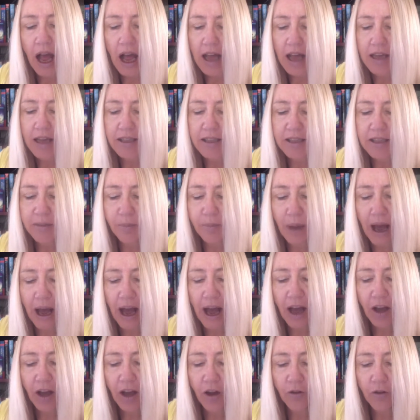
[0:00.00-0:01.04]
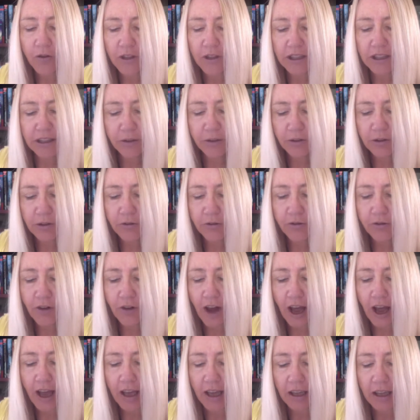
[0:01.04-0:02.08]
a spark of the living
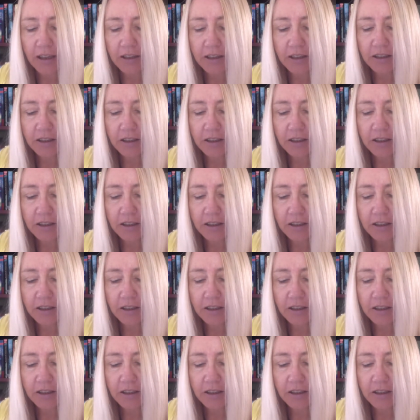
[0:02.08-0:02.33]
fire